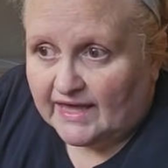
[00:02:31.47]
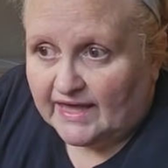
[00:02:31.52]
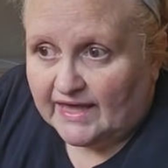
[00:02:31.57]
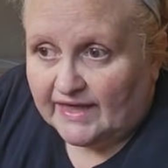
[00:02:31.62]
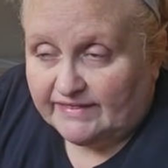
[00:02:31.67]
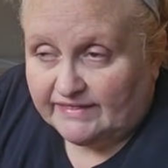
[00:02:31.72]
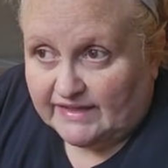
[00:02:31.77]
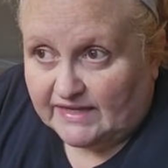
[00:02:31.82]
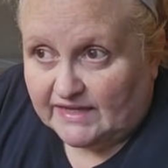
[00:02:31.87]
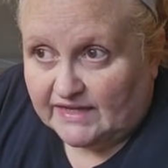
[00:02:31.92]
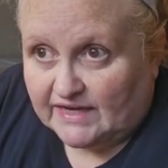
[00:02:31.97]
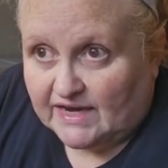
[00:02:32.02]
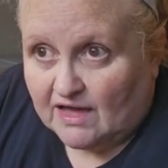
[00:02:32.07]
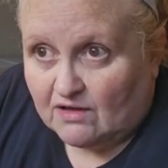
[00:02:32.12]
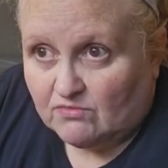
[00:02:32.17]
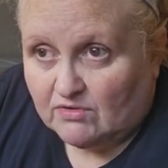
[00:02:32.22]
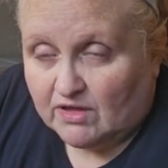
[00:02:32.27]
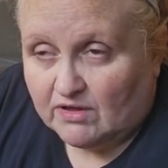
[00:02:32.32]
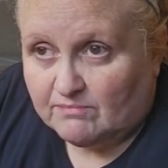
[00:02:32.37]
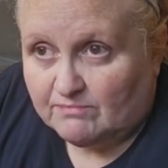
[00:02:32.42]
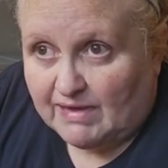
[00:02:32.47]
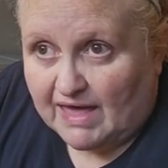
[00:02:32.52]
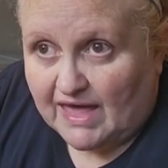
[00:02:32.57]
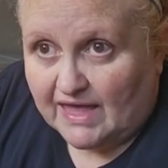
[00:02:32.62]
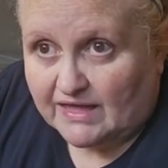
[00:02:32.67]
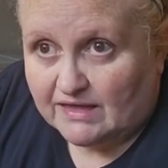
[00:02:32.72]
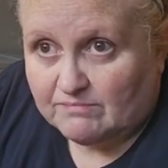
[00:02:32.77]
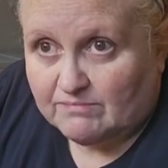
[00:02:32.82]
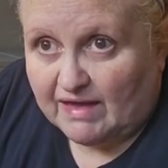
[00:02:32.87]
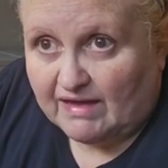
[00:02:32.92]
And then I'll come
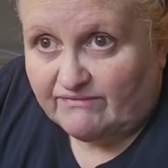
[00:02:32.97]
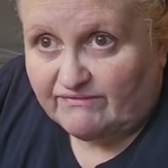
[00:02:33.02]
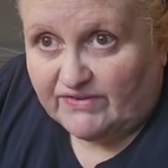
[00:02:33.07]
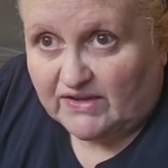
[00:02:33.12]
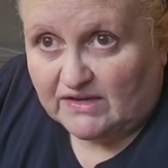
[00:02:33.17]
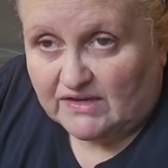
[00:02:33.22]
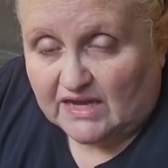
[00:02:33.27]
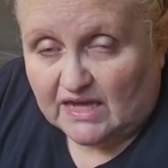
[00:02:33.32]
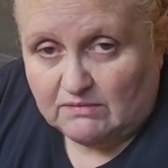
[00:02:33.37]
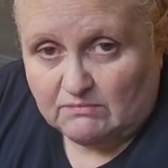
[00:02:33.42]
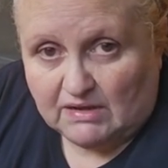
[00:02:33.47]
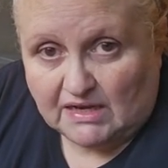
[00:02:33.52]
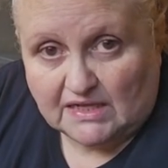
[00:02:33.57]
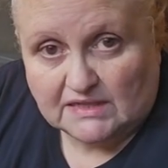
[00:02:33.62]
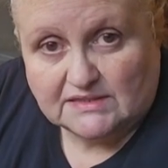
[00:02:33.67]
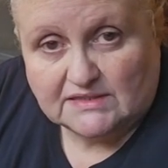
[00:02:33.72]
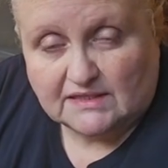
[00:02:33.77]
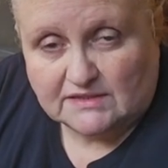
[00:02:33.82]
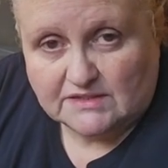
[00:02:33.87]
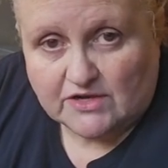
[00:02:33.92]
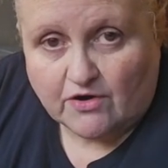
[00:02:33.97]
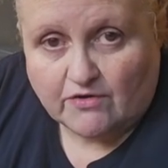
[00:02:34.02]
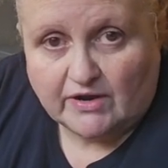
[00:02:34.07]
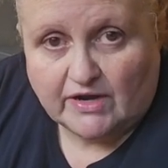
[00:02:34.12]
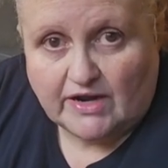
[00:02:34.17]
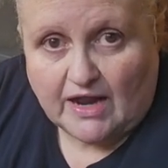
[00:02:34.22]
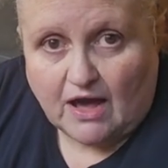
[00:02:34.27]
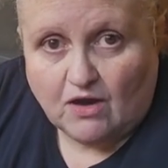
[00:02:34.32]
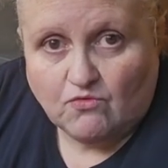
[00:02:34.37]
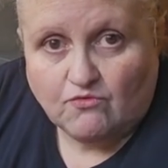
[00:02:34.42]
back in about 15 minutes and turn
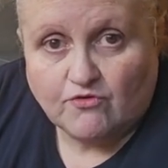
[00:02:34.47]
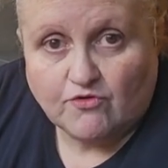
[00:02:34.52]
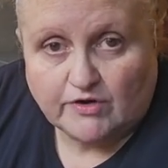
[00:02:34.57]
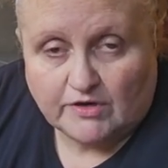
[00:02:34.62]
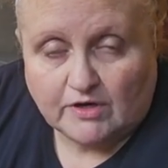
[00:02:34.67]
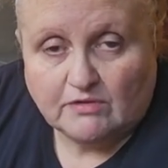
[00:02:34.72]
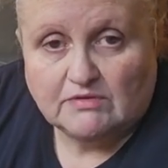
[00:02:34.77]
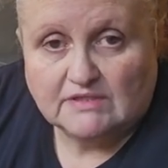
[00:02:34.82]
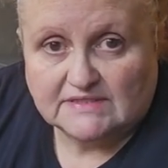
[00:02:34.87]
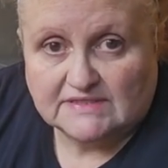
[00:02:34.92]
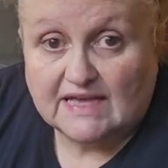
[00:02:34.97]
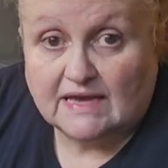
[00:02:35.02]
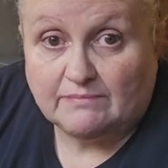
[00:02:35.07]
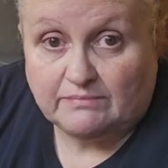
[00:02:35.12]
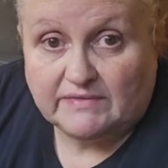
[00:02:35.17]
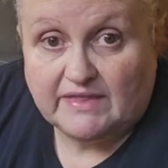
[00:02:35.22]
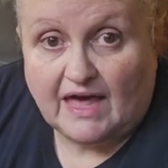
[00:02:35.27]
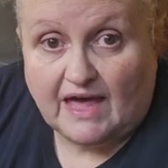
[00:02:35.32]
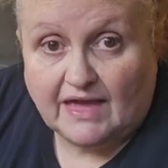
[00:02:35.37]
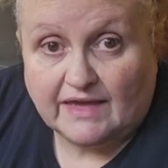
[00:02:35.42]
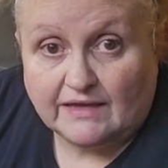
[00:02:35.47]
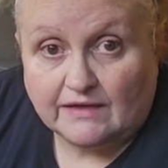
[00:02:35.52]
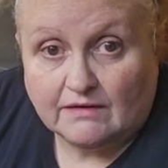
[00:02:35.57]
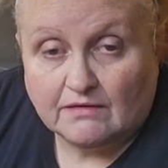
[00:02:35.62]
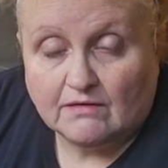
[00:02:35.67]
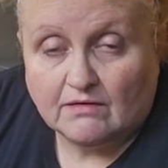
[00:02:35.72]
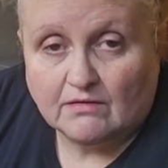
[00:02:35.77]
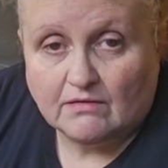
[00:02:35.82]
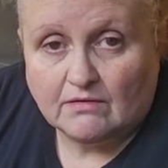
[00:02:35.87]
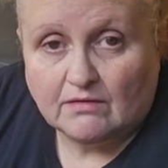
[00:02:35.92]
it over and do the same thing.
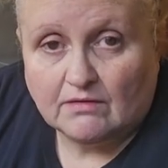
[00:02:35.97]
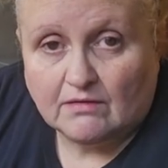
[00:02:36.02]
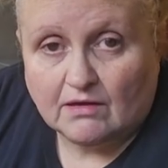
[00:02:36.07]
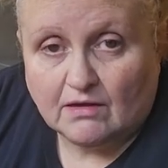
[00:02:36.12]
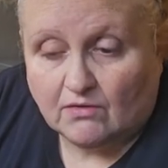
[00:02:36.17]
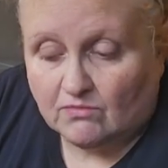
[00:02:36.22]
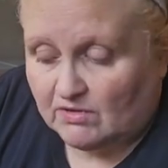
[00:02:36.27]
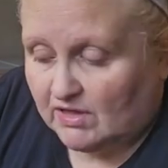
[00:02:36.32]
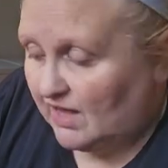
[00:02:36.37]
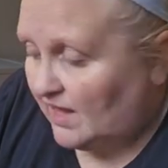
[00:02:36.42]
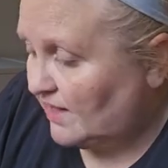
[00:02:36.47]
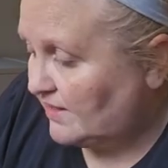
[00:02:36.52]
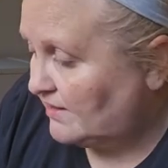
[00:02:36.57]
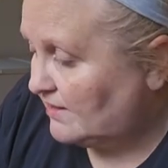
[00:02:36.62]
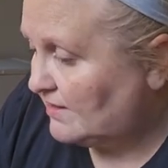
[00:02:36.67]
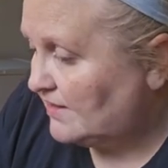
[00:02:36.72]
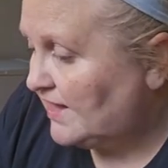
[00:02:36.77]
Okay?